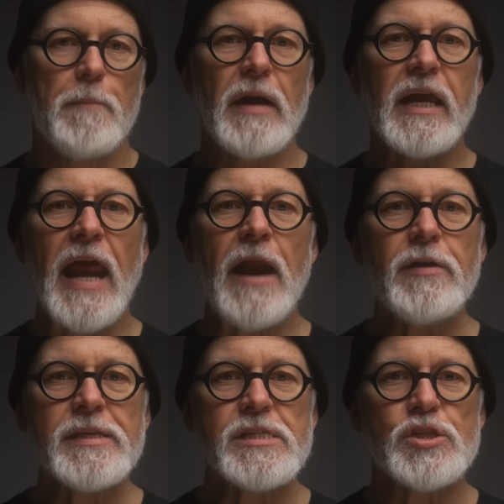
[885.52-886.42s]

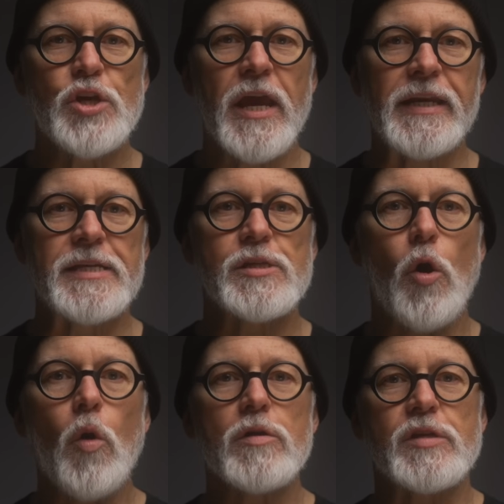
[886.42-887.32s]
Markarian's chain is
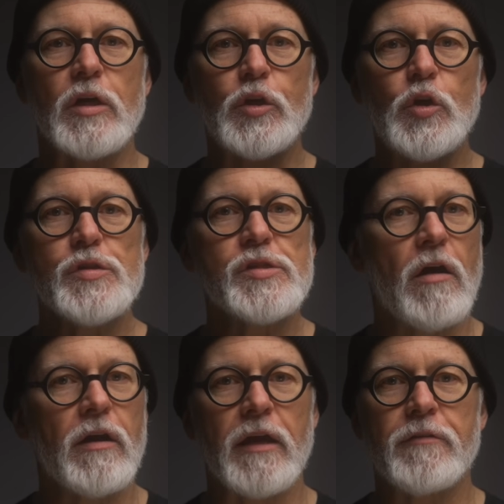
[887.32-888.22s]
also a good
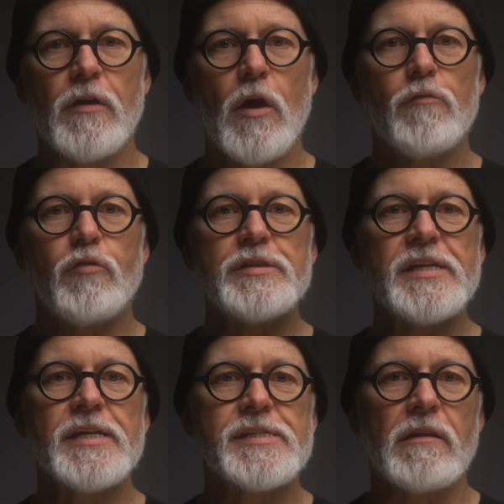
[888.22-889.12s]
target for
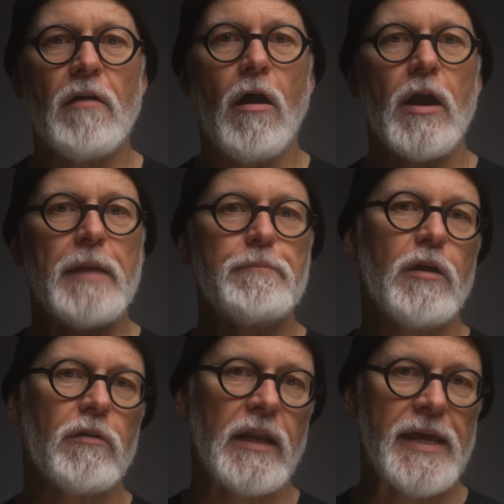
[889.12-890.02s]
DSLR and
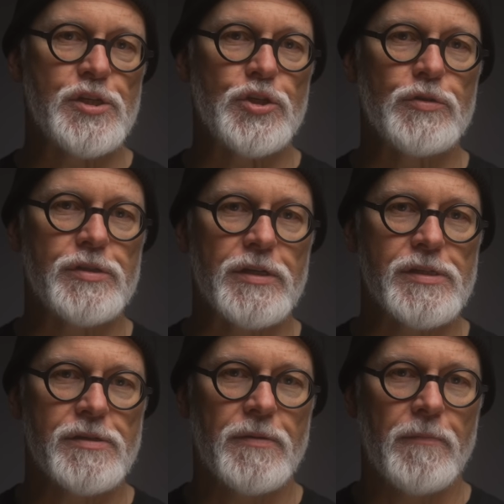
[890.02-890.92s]
mirrorless shooters